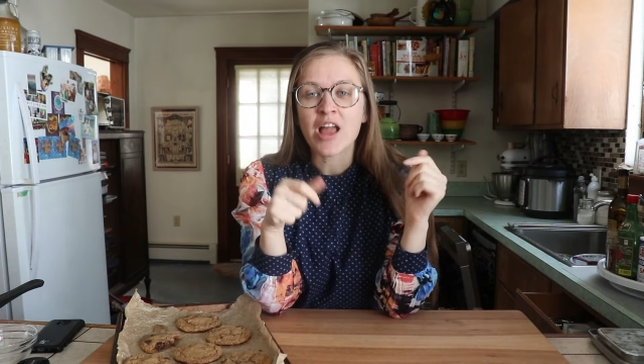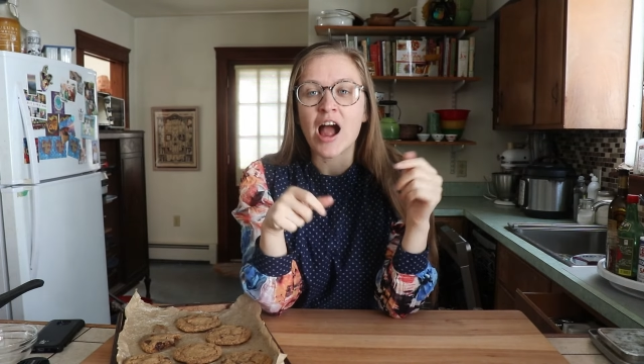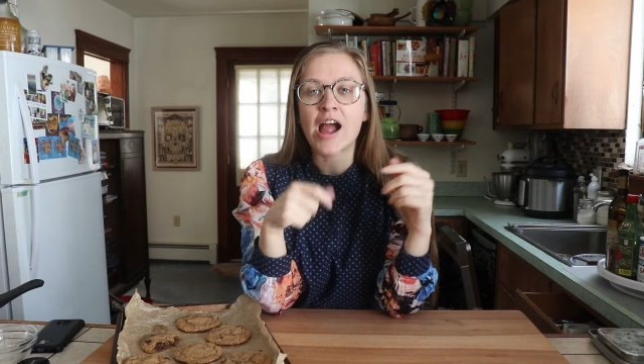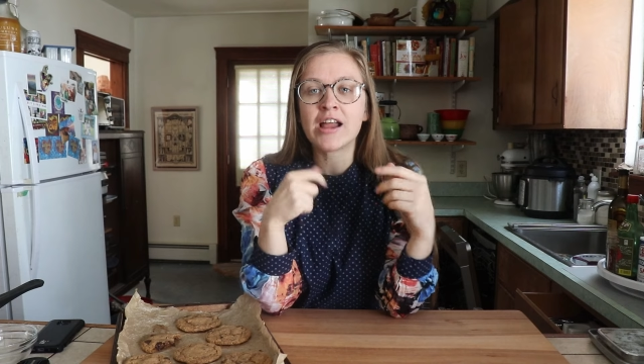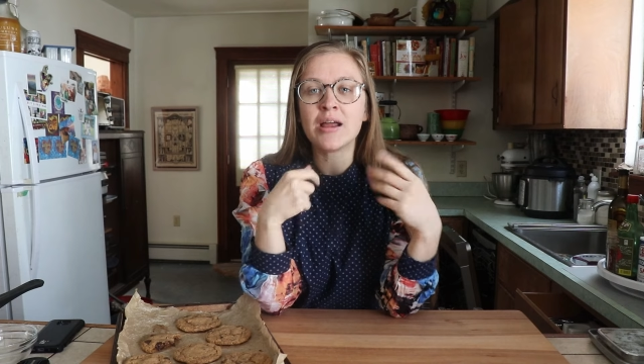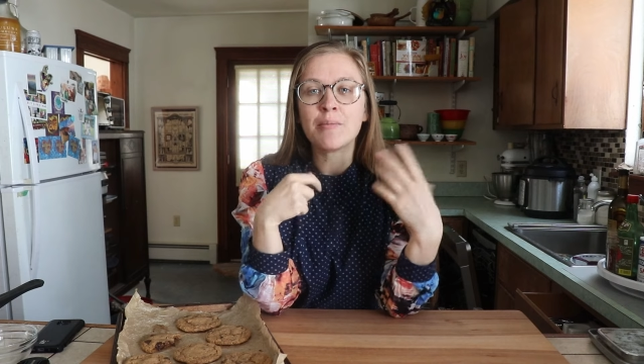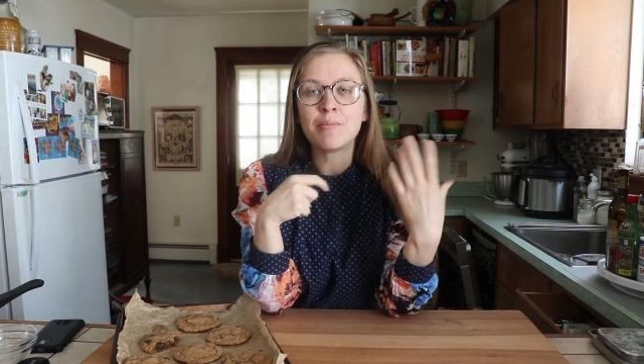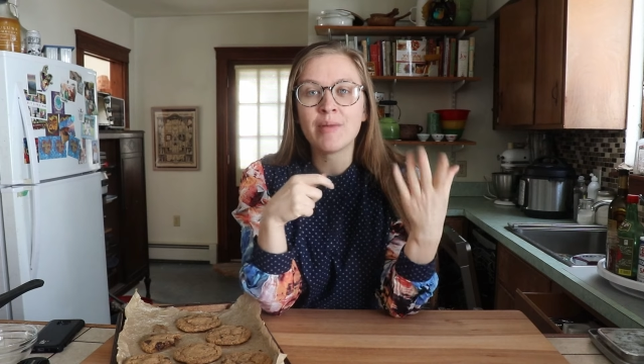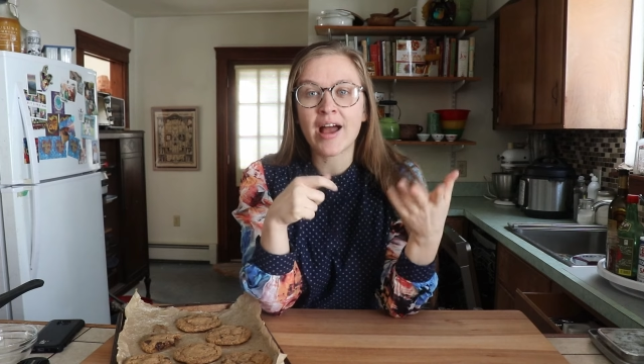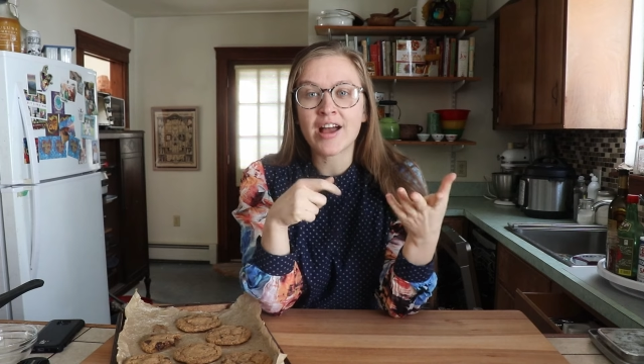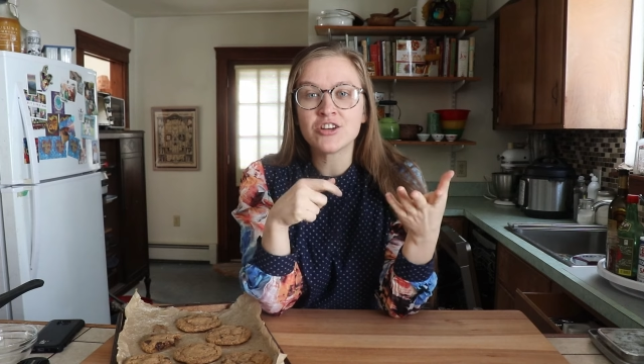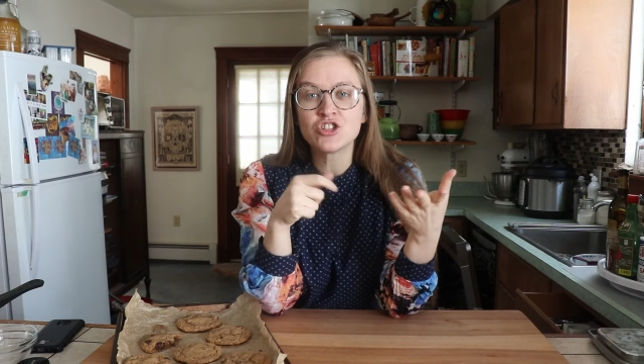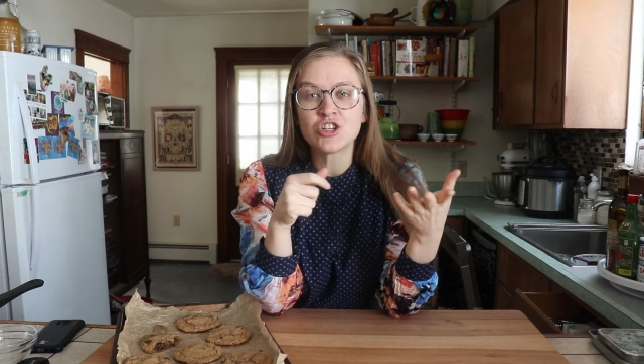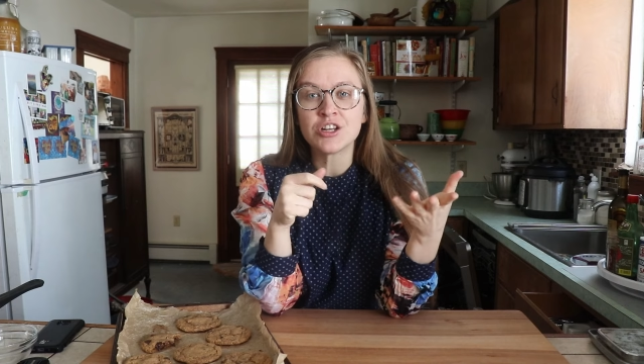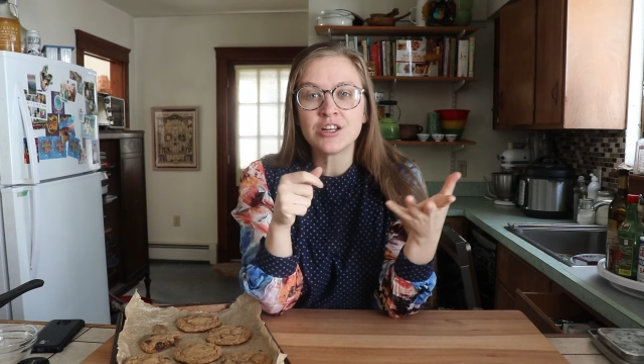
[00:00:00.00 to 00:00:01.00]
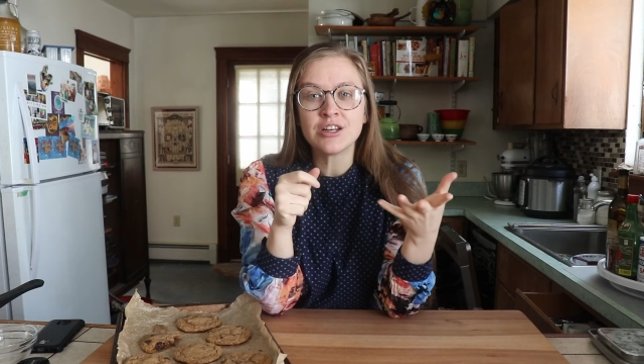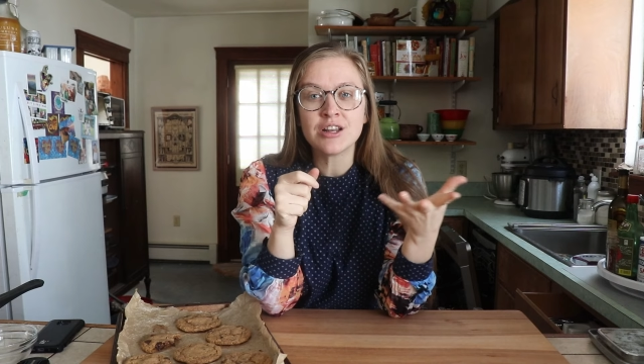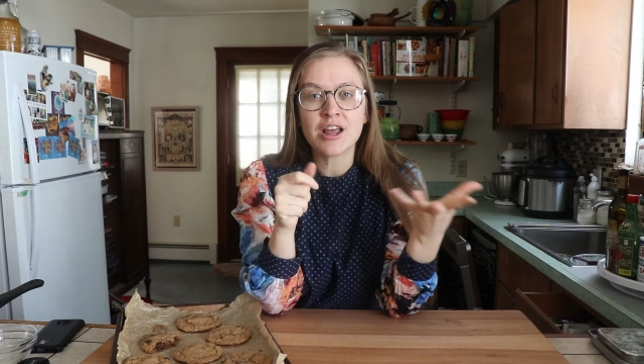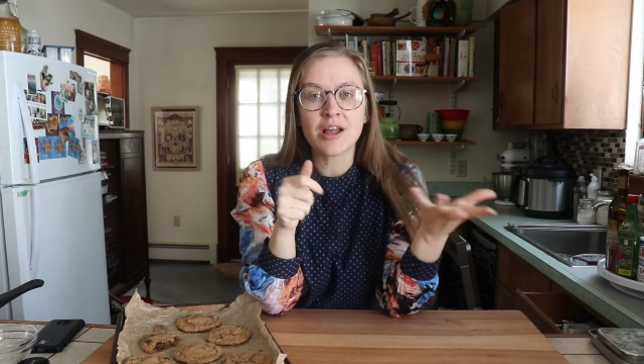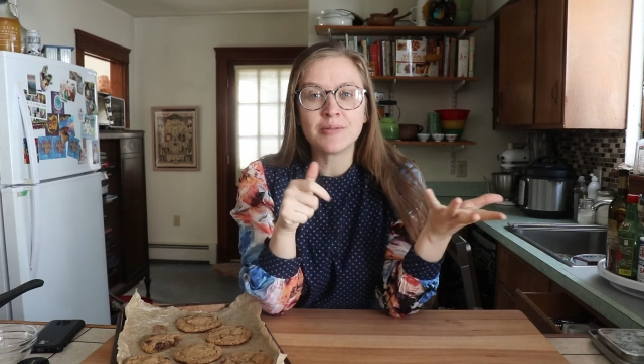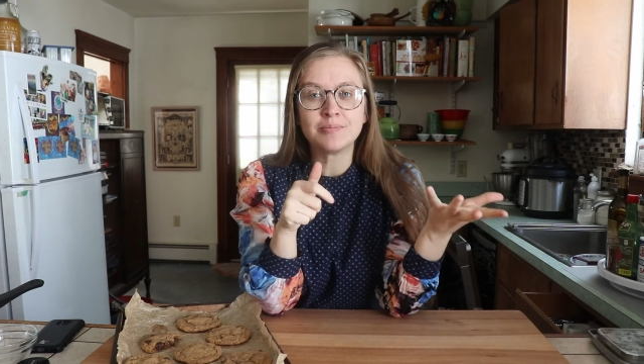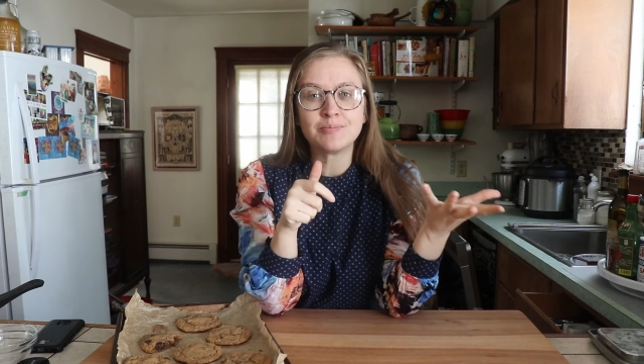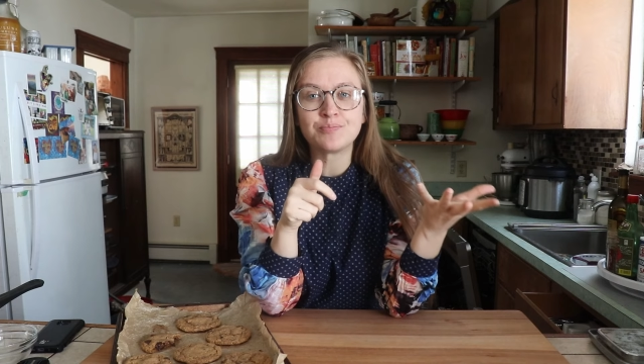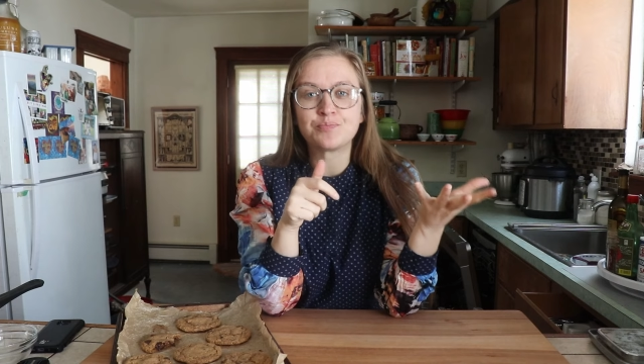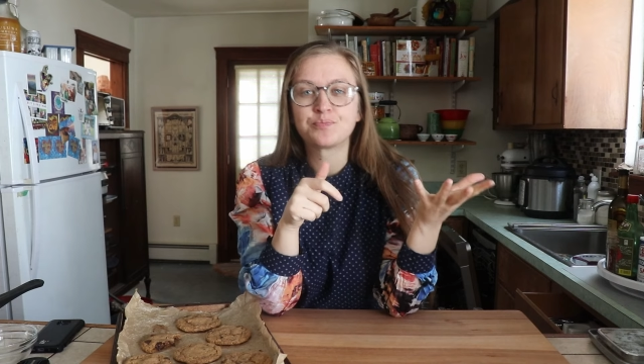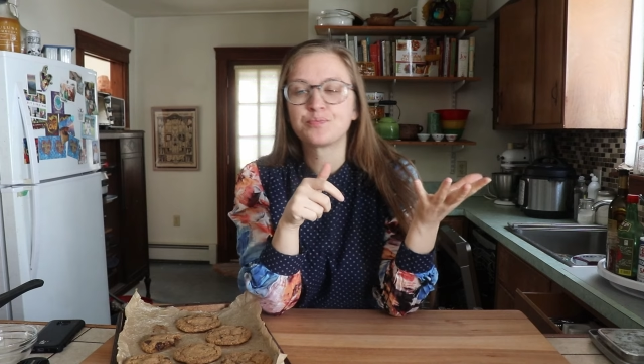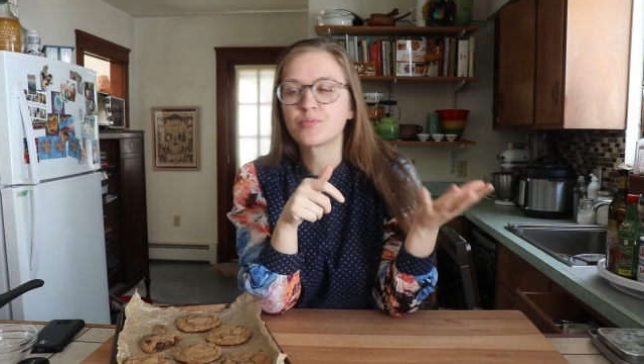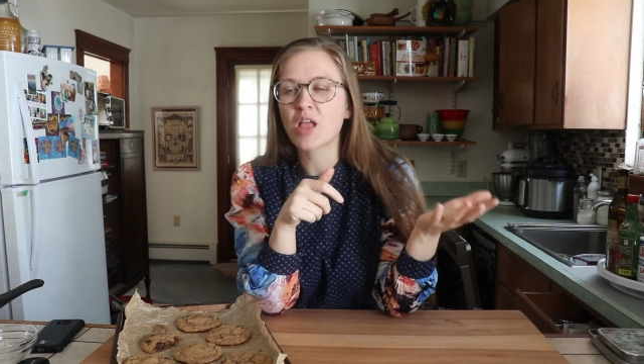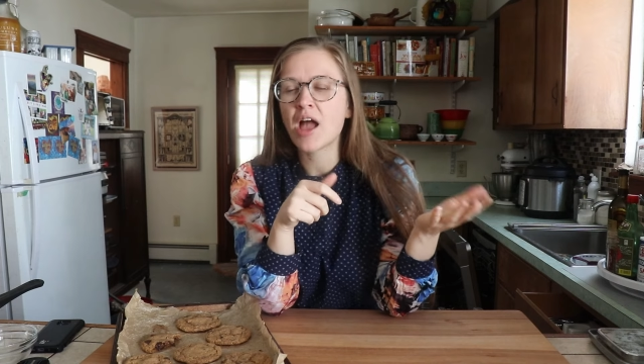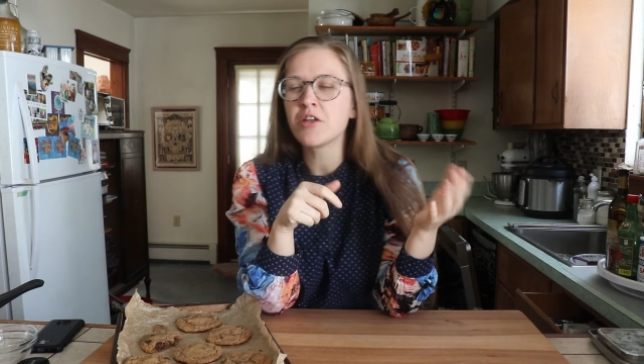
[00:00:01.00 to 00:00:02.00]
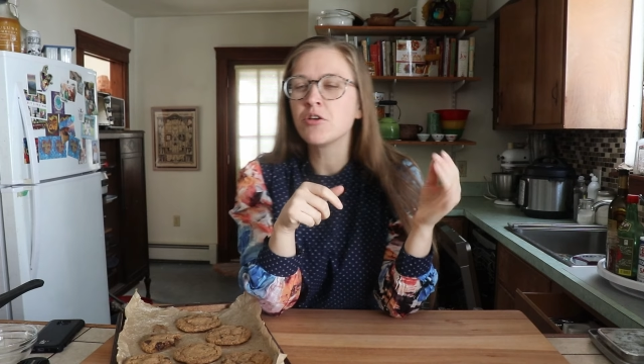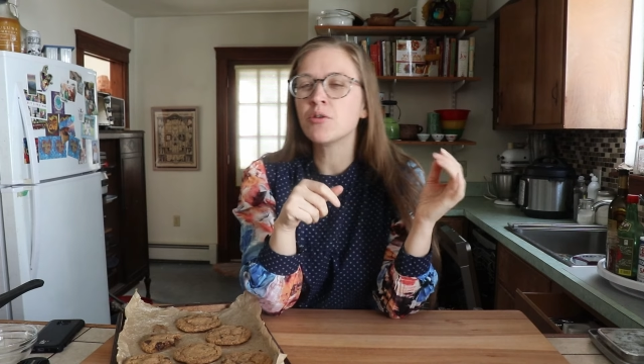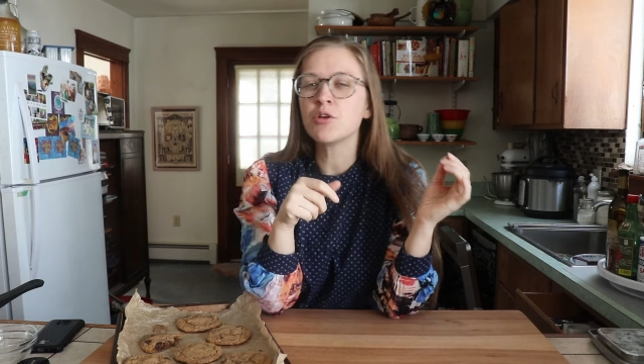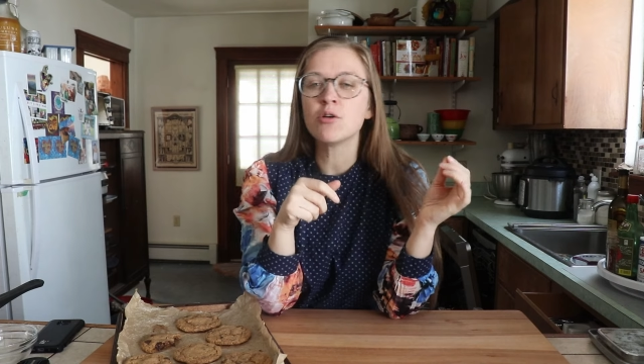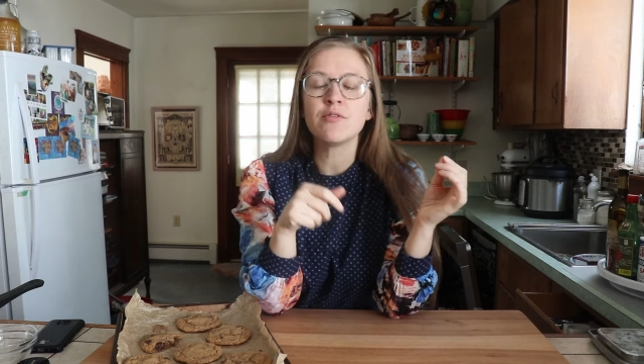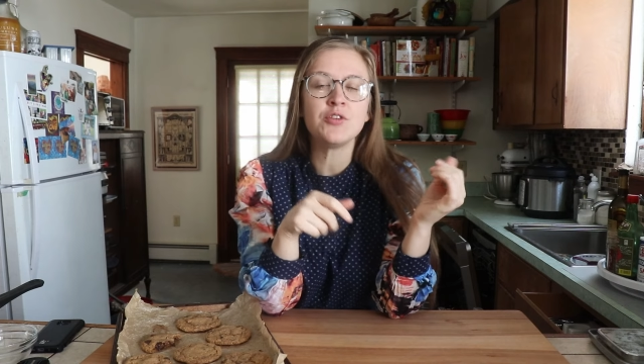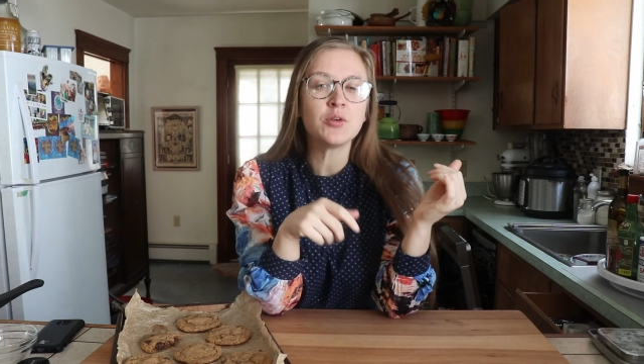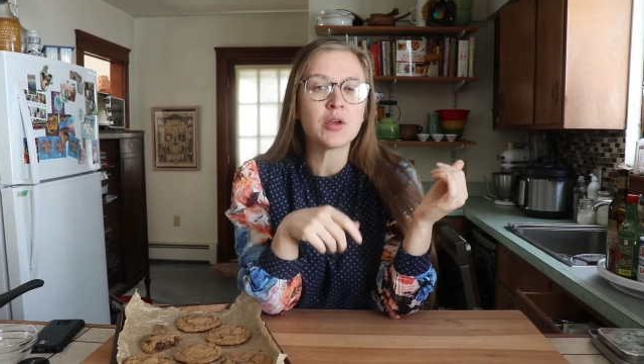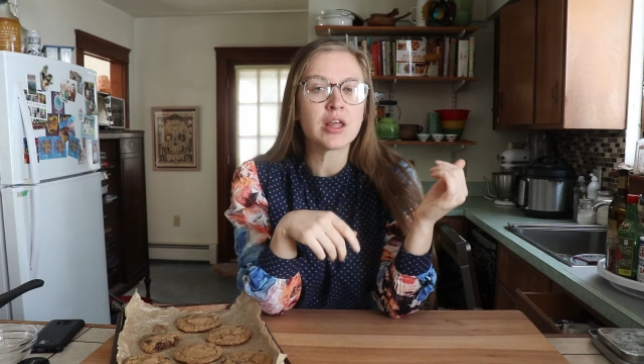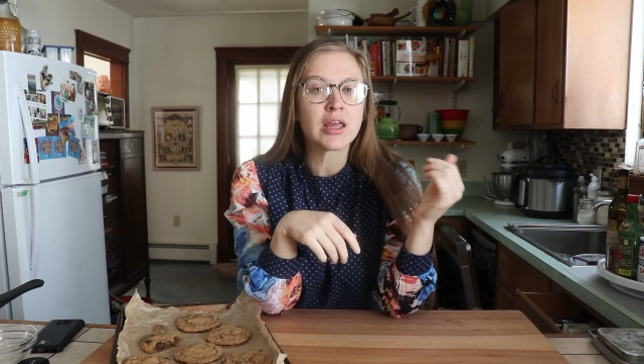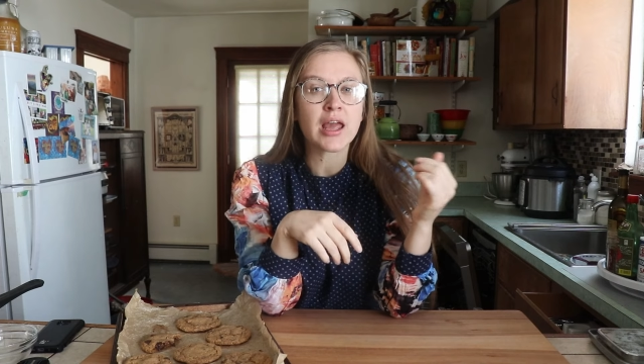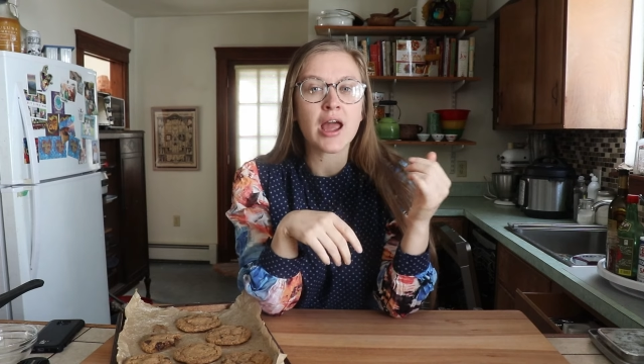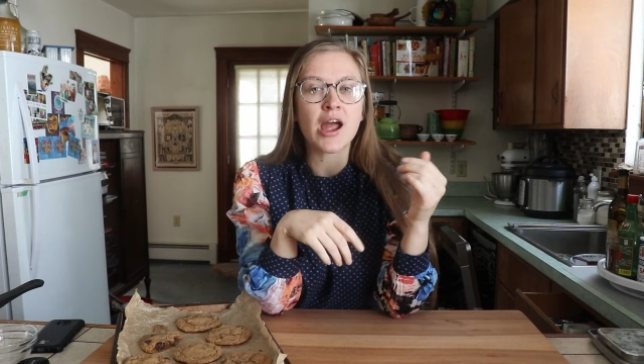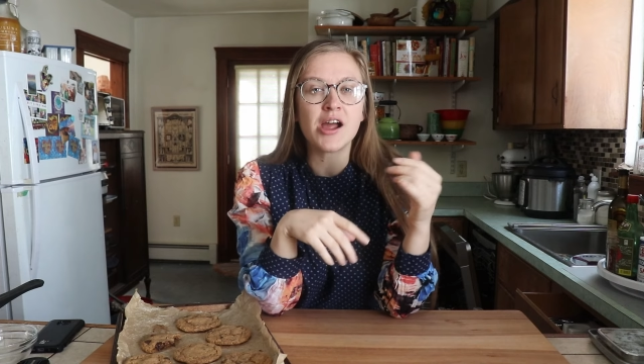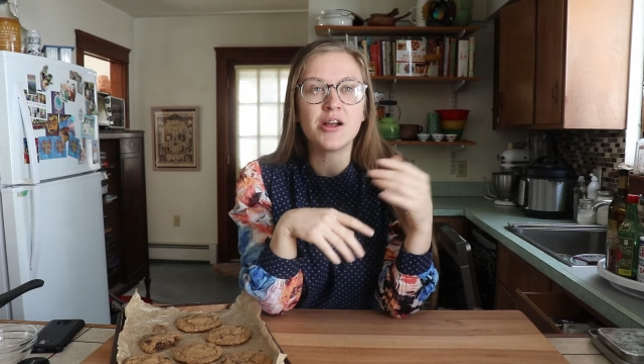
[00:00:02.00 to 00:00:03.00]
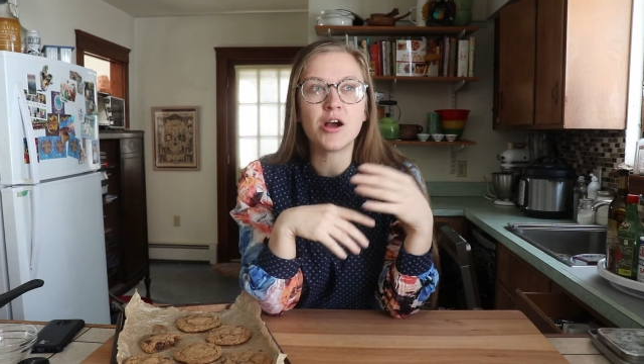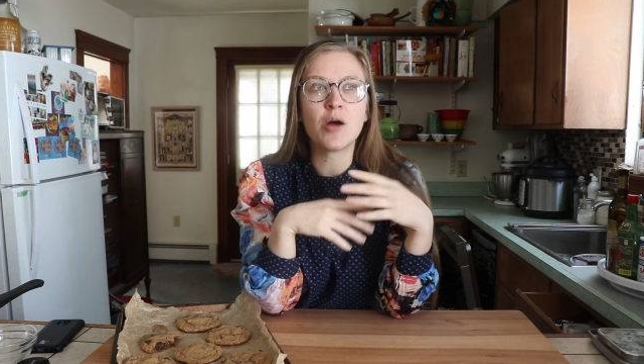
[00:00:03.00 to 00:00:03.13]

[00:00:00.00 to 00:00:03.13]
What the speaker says: I imagine, I don't know if you can get